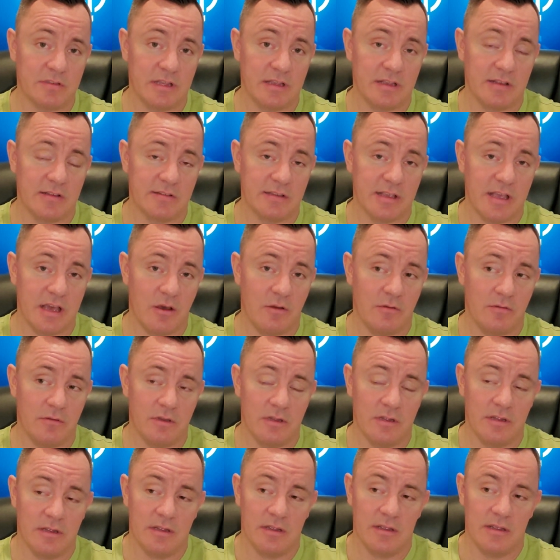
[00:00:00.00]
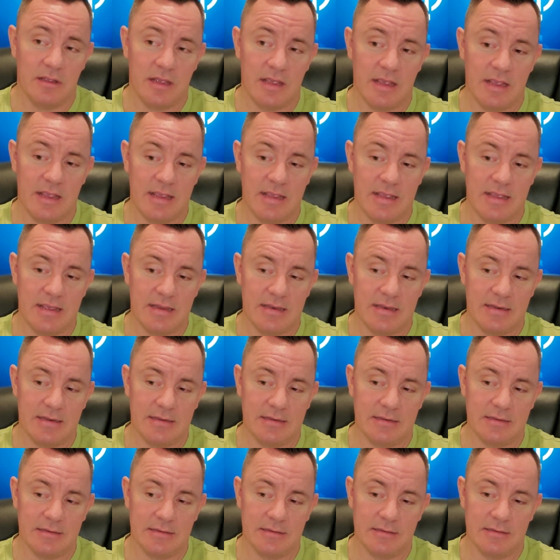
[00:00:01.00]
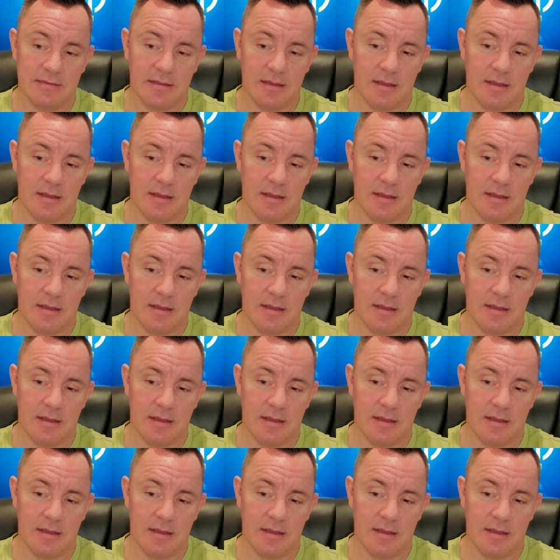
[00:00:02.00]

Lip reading: things out. And,